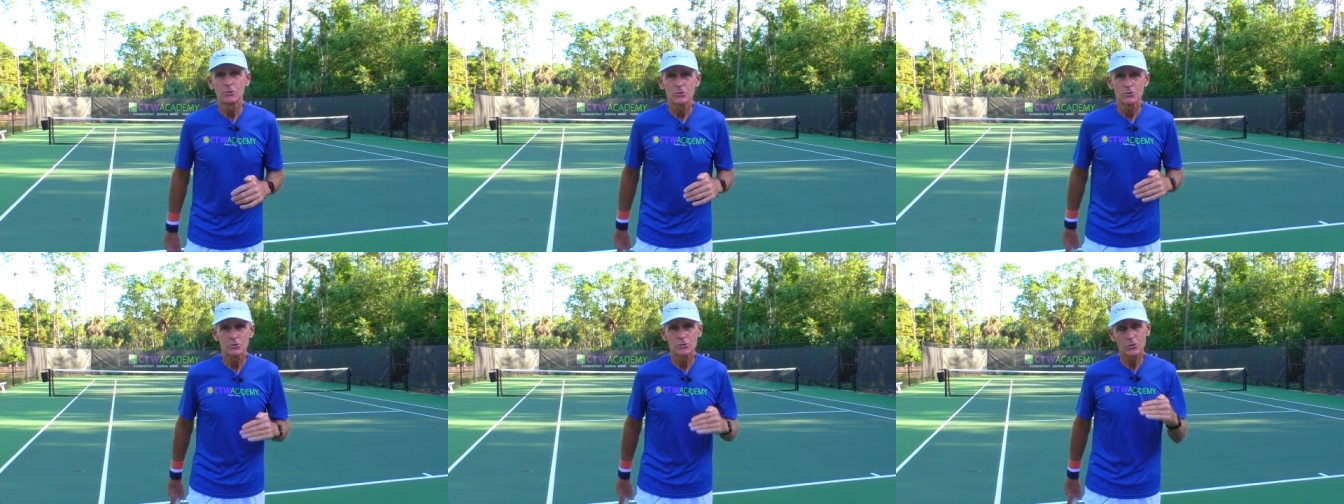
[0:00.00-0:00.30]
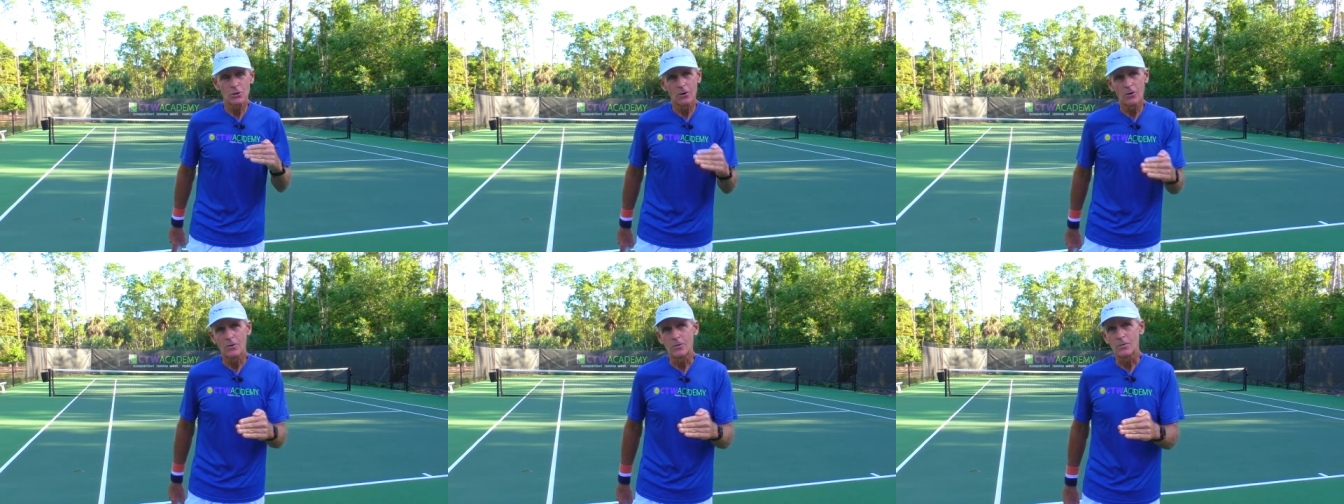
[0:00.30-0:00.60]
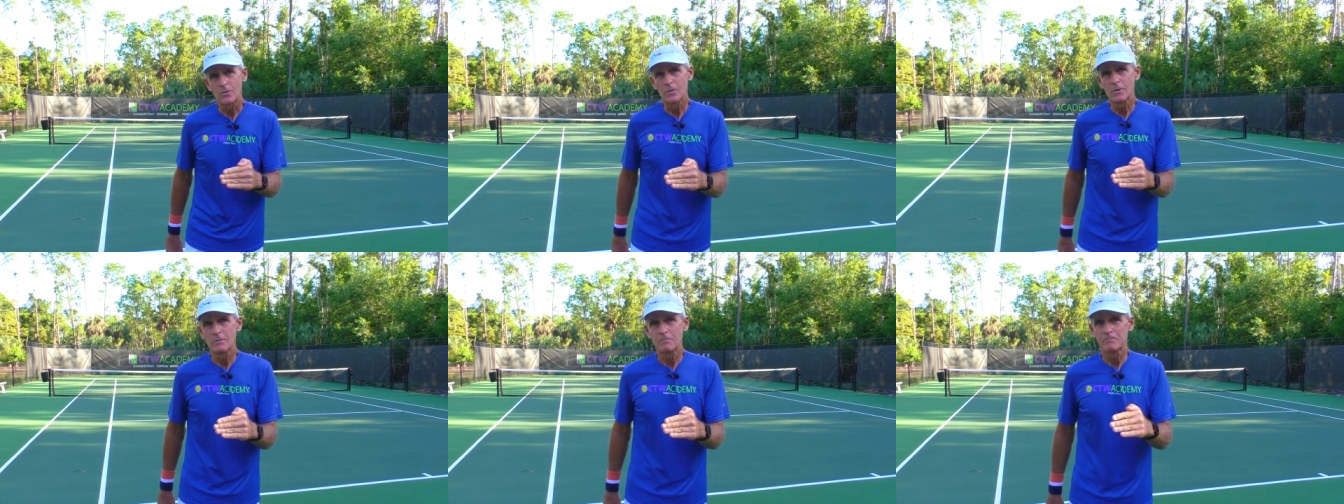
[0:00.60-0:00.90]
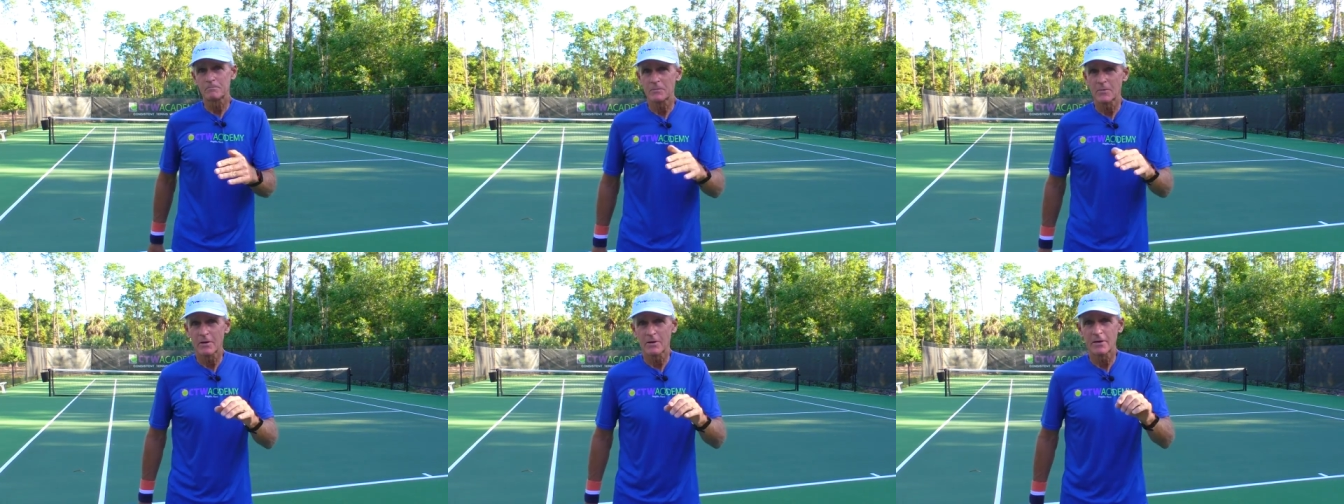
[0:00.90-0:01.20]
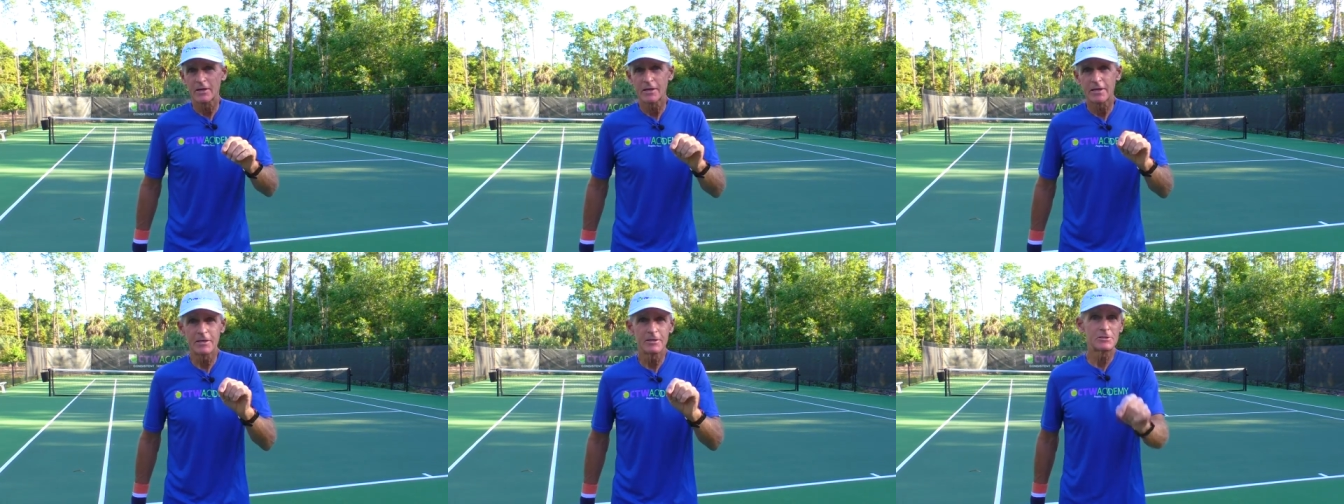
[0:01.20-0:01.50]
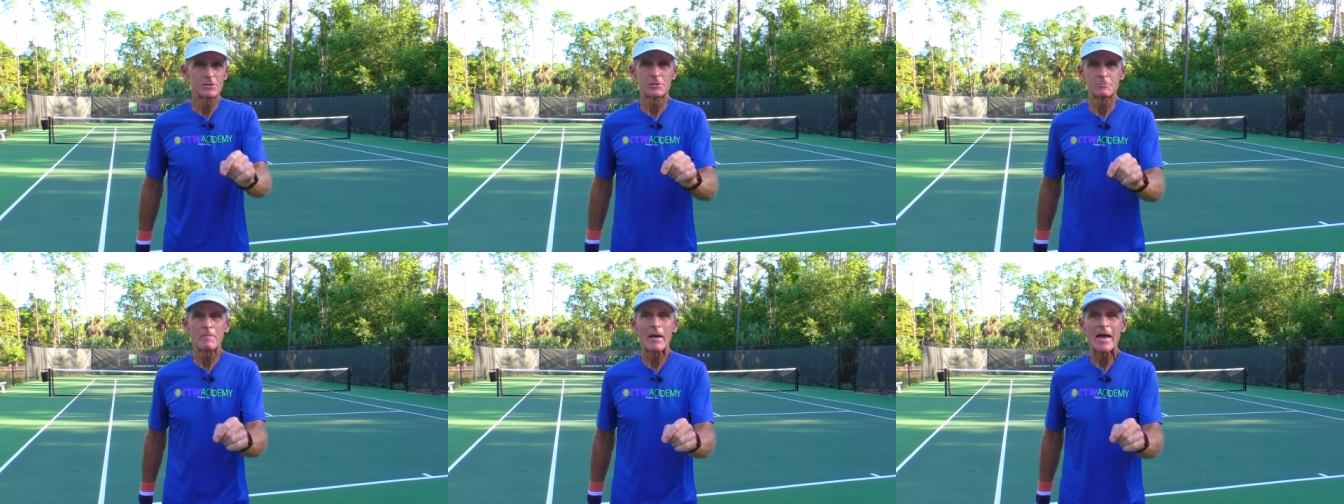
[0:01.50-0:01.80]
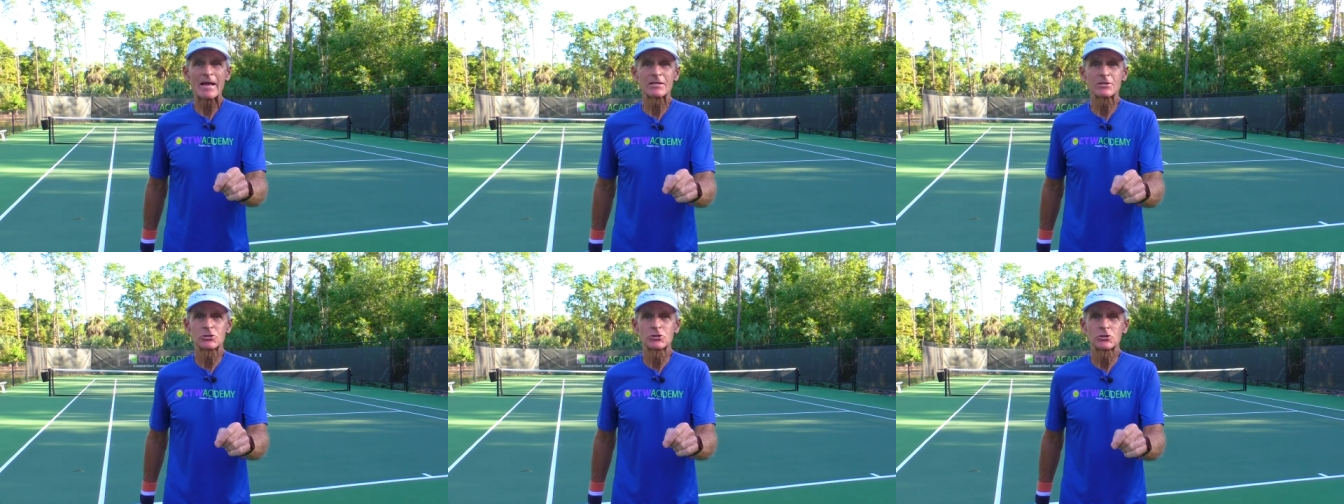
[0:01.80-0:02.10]
So, he's
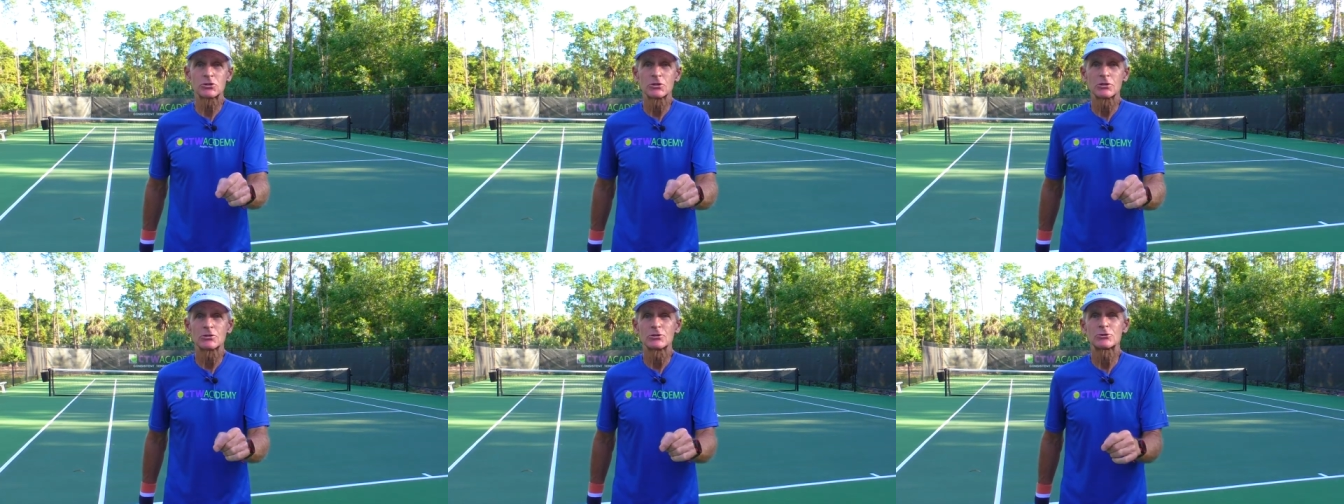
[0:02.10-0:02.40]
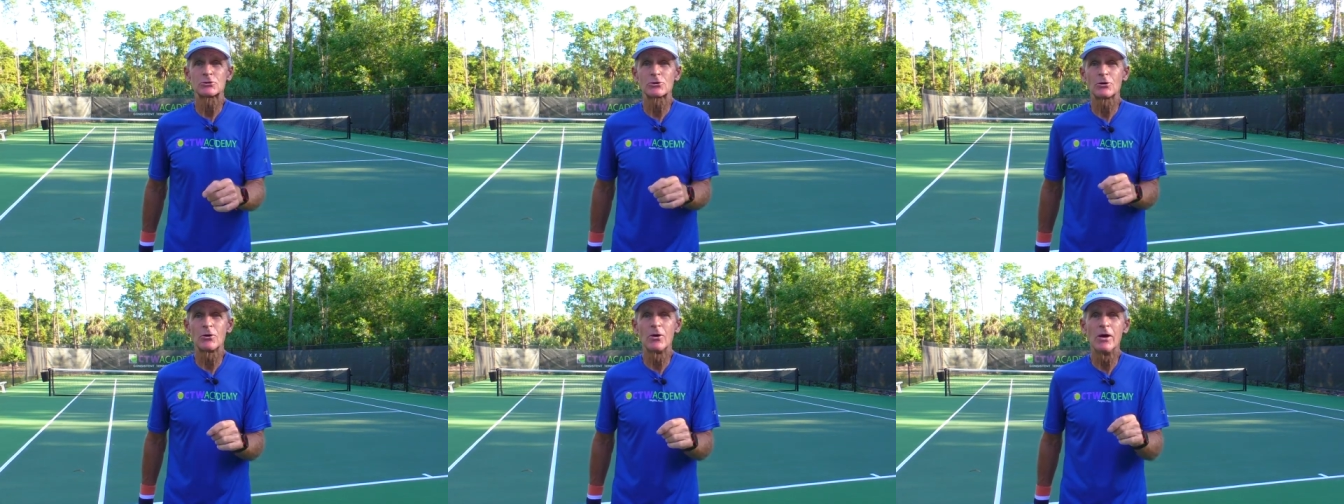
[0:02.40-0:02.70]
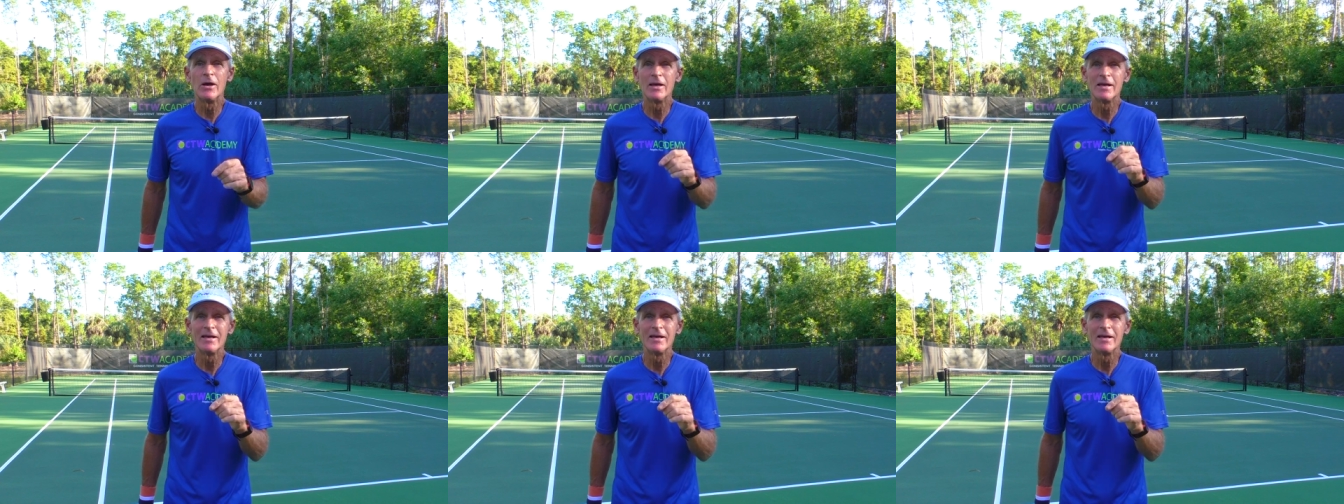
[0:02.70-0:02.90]
Spanish, so